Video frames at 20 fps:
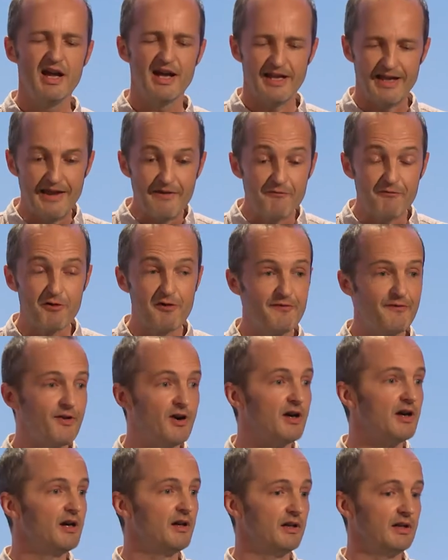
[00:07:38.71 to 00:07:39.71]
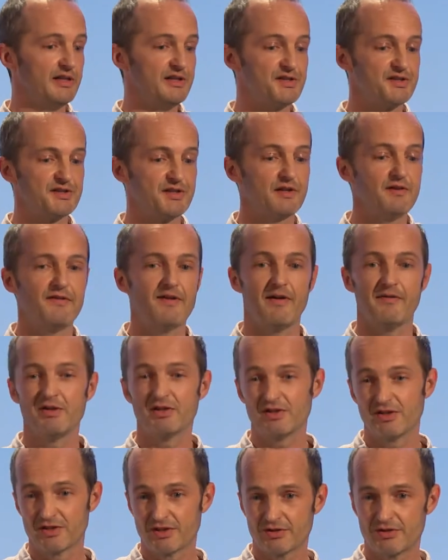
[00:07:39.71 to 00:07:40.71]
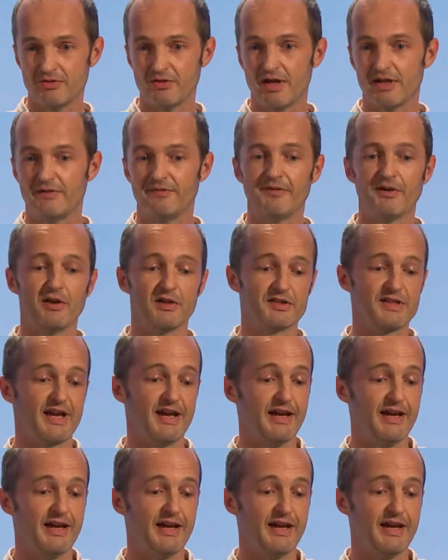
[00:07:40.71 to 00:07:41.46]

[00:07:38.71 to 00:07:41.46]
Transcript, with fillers: And every file, instead of having just two header files,